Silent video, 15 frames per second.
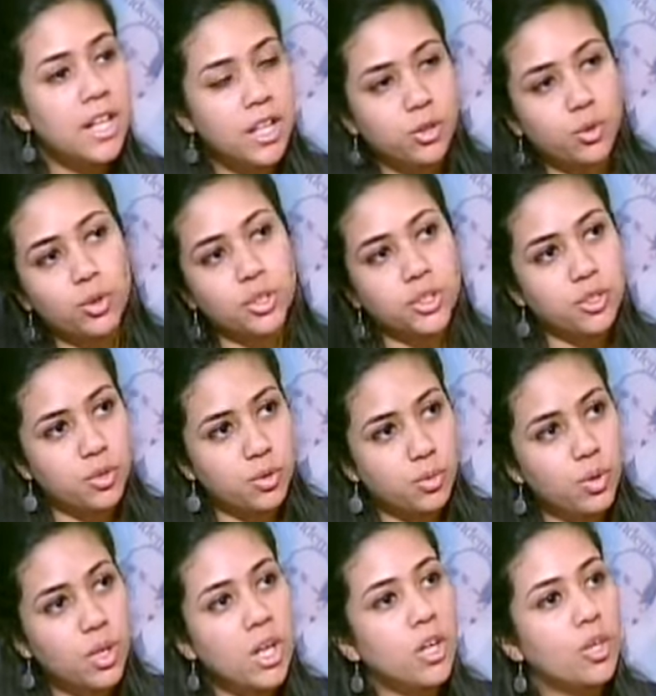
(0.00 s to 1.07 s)
in order
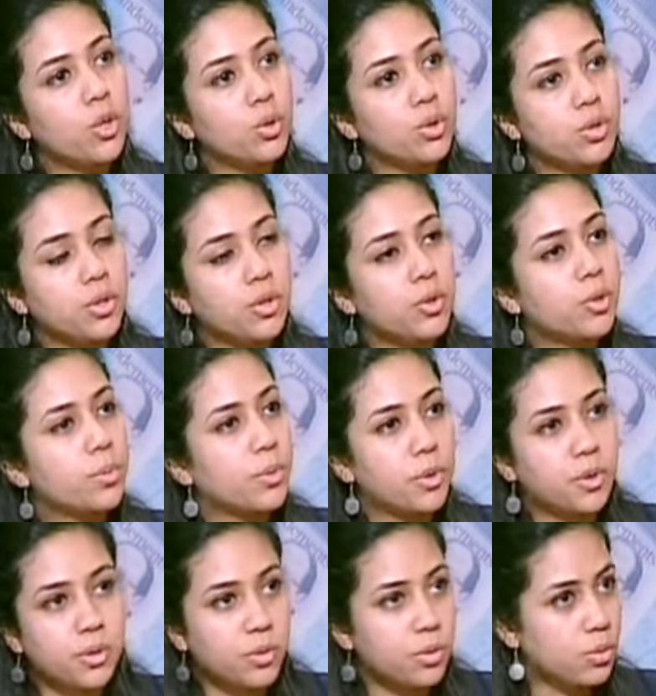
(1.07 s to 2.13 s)
to go to Europe
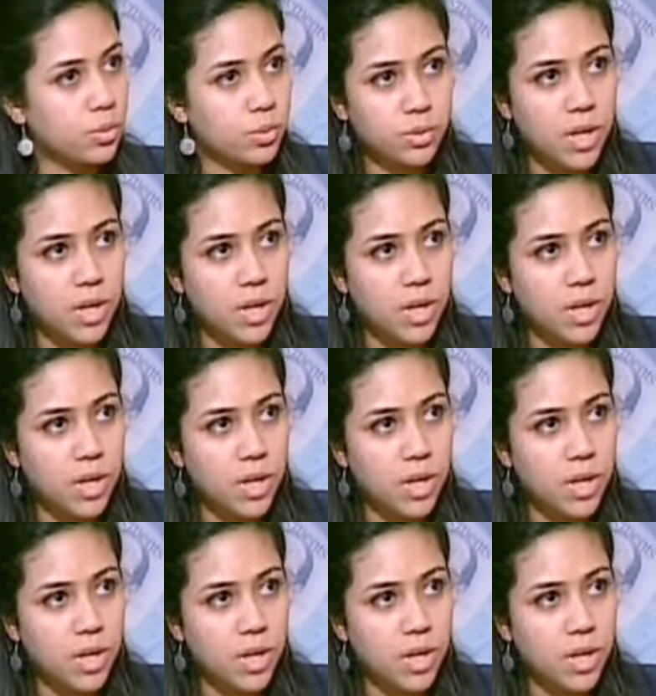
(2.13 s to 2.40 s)
or to,